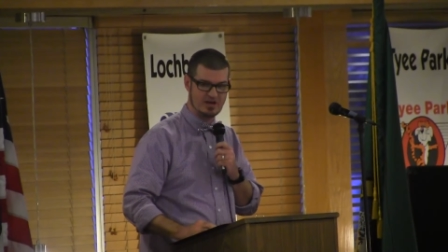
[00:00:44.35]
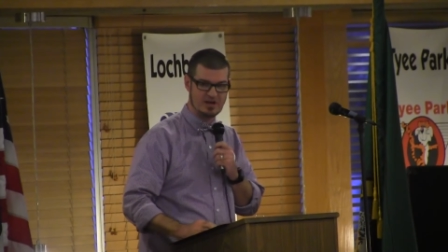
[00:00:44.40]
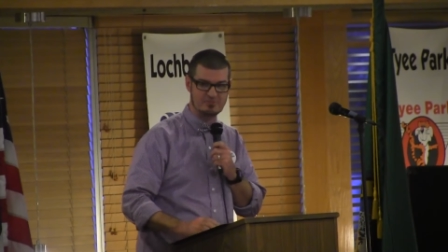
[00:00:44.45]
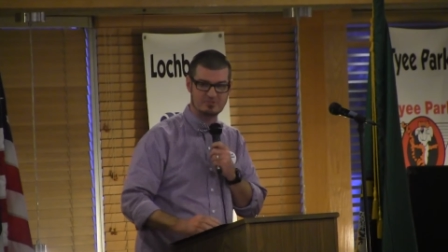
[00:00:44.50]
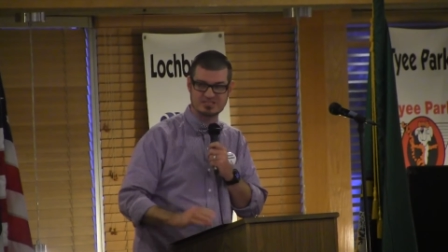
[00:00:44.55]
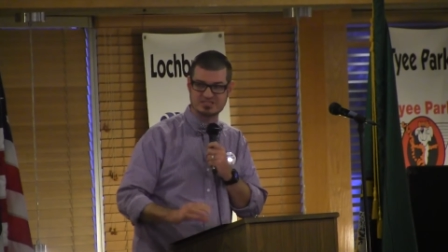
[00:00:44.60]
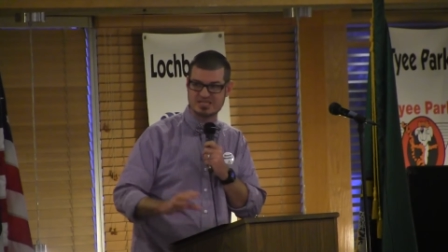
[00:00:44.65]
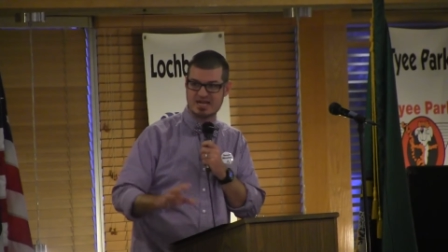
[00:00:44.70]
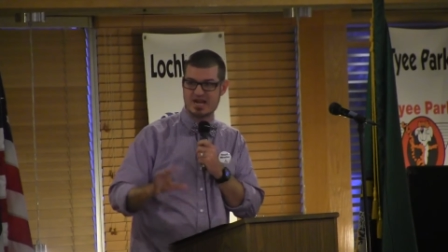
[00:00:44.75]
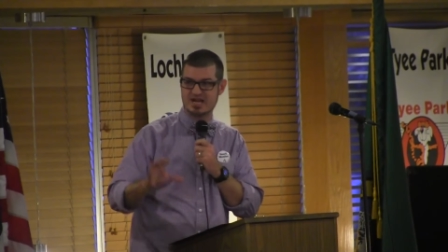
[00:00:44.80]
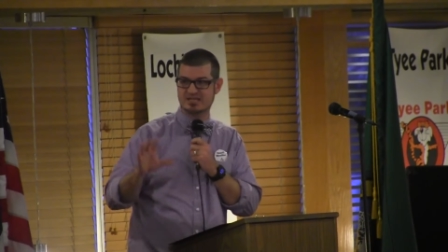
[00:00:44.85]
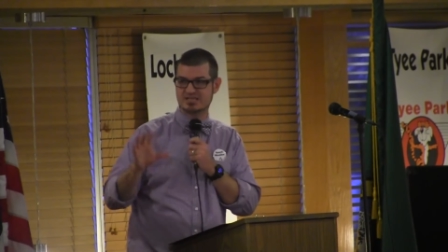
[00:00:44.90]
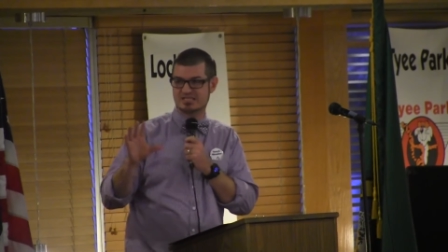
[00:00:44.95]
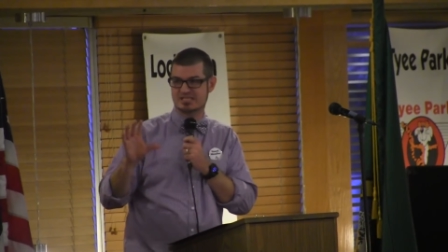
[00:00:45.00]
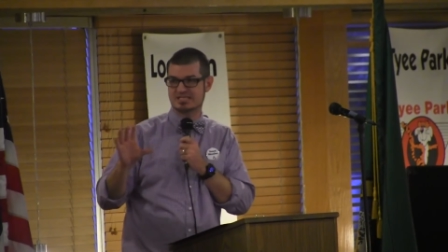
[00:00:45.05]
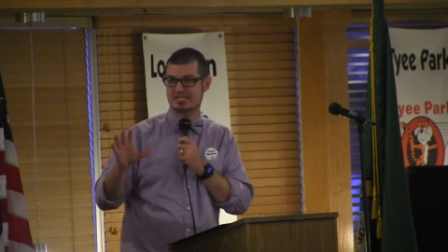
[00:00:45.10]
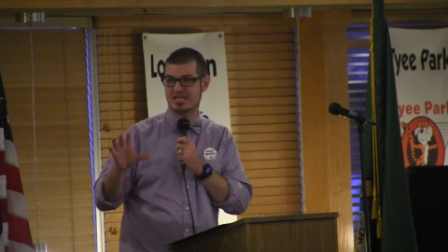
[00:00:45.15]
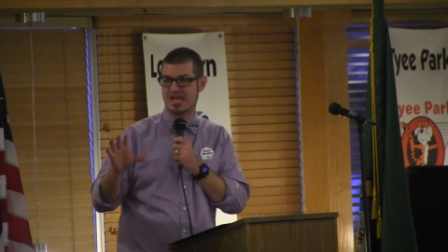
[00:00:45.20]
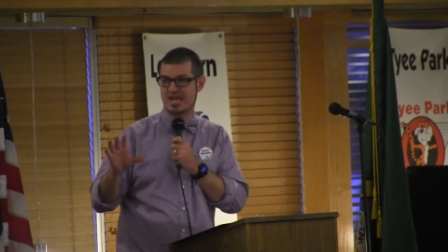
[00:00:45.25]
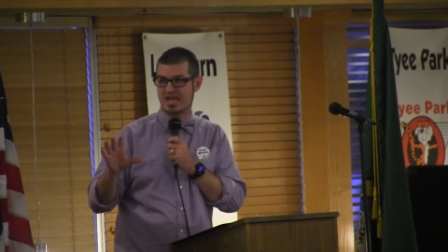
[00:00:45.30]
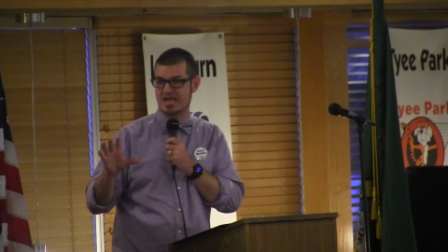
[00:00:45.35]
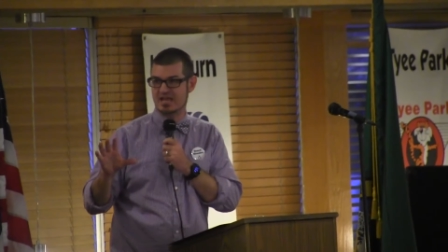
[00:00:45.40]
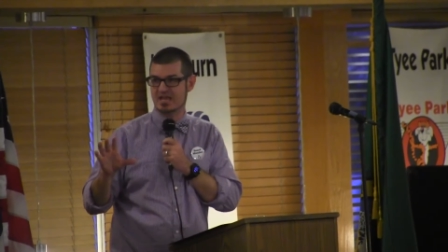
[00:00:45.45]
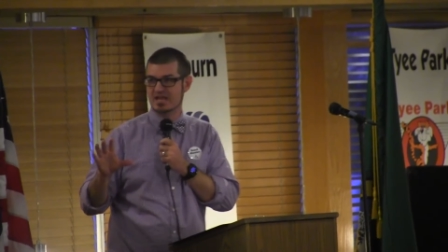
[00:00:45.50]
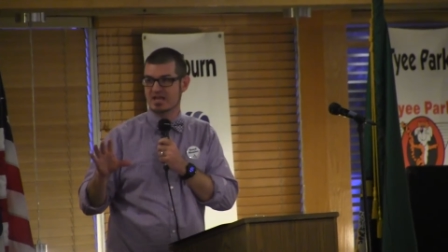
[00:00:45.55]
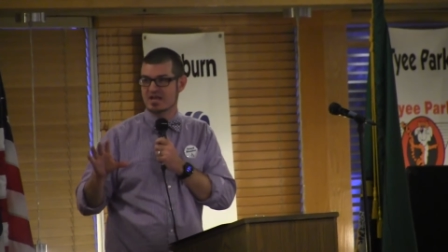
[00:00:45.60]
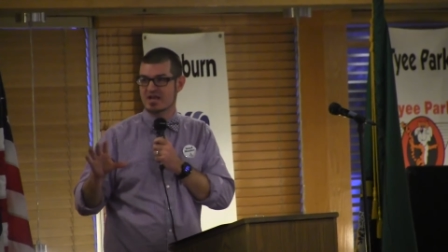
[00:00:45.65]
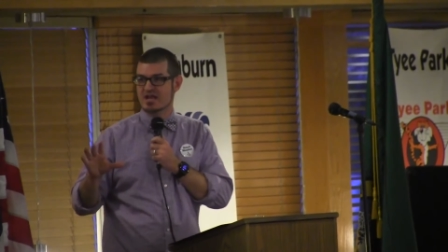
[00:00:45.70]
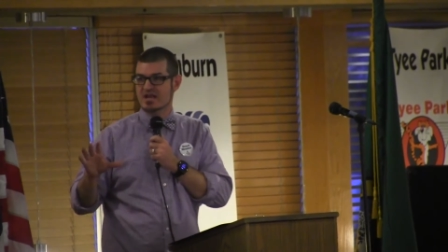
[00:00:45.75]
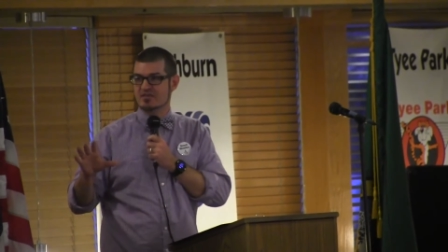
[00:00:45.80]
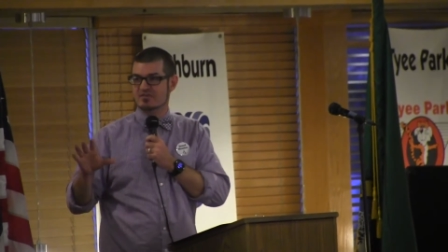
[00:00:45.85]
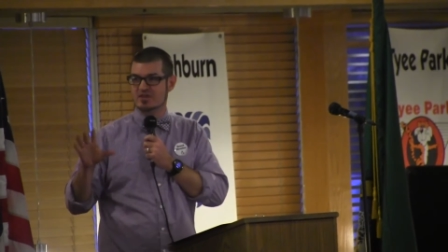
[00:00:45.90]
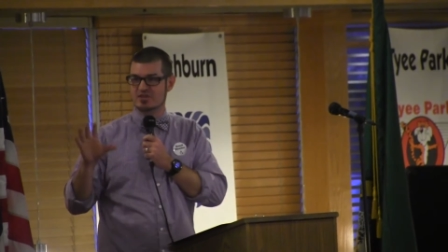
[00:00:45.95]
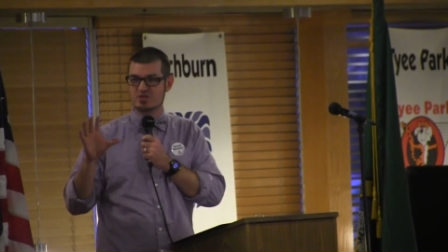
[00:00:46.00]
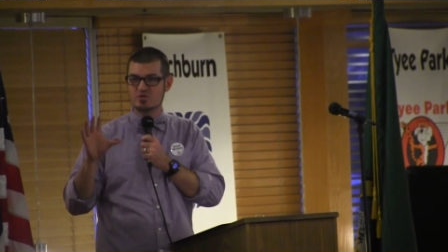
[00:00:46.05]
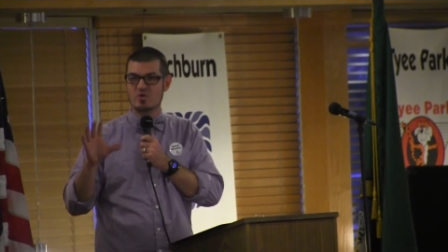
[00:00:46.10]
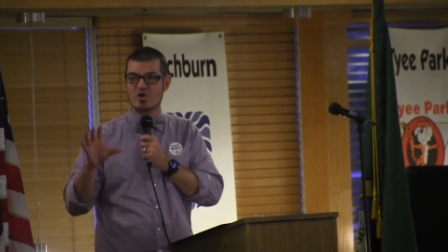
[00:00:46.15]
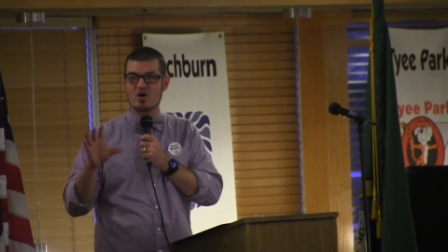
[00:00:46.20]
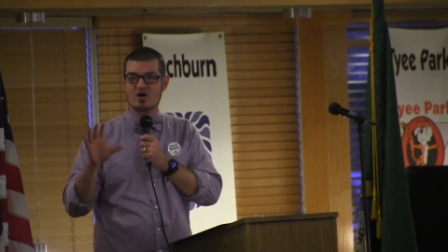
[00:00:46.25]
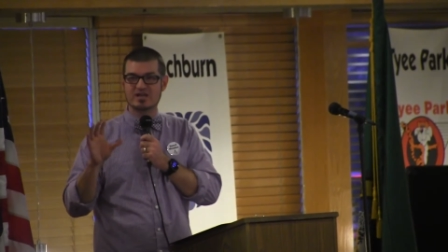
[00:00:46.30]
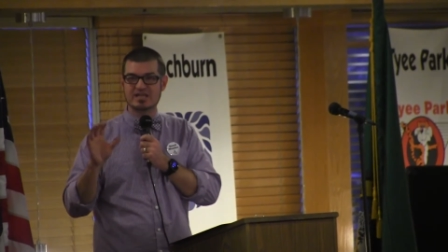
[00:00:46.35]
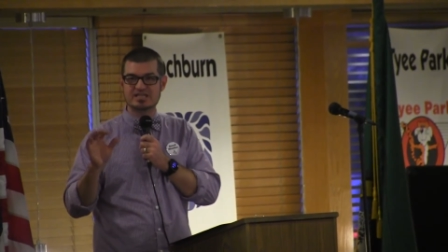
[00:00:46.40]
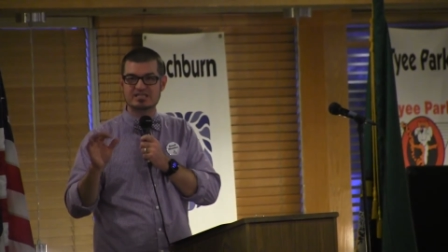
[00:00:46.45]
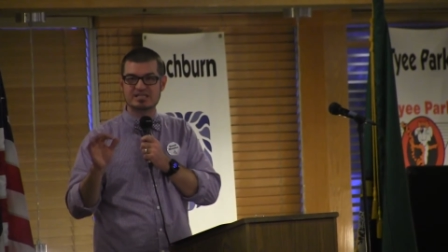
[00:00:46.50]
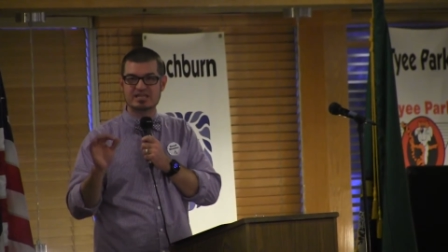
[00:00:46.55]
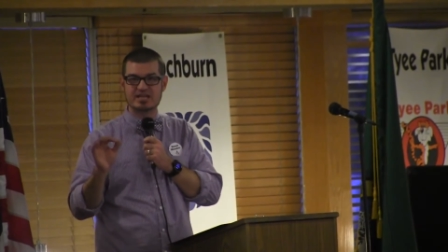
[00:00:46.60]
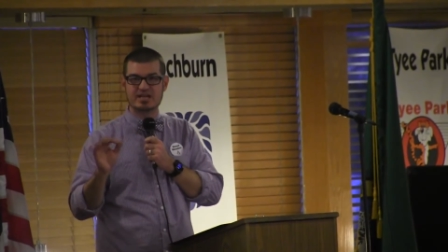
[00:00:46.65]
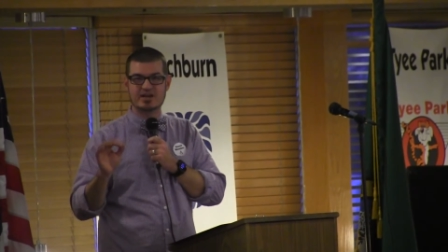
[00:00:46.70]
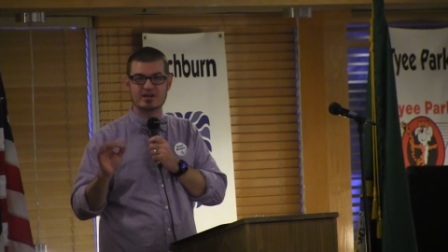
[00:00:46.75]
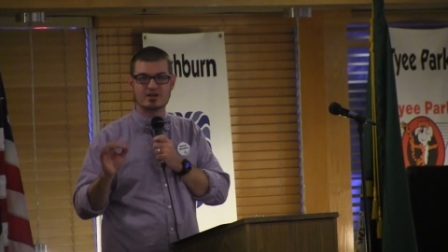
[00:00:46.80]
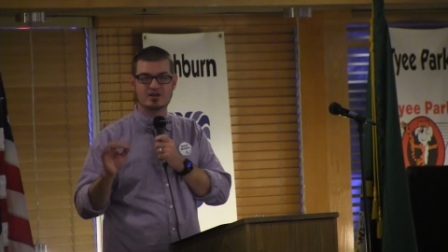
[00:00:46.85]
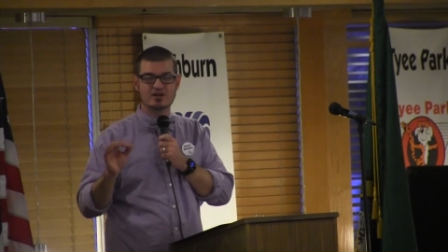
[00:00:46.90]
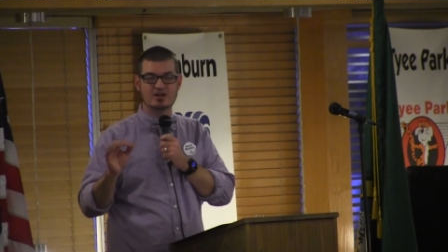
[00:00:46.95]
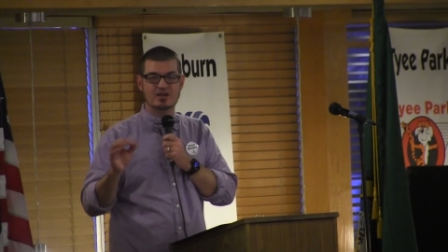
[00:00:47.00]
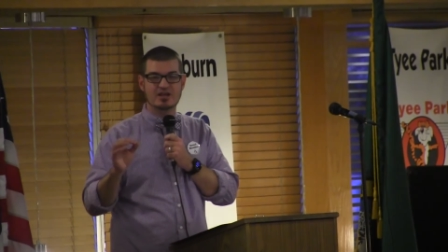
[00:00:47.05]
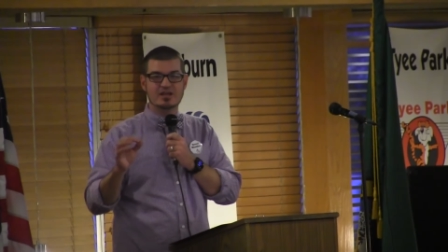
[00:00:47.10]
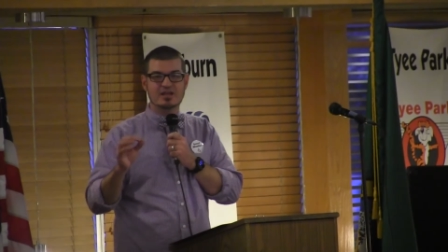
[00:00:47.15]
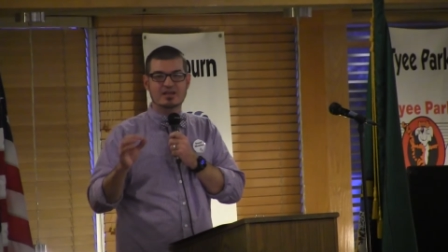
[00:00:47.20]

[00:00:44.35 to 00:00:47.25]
And I'm excited today that you all get to hear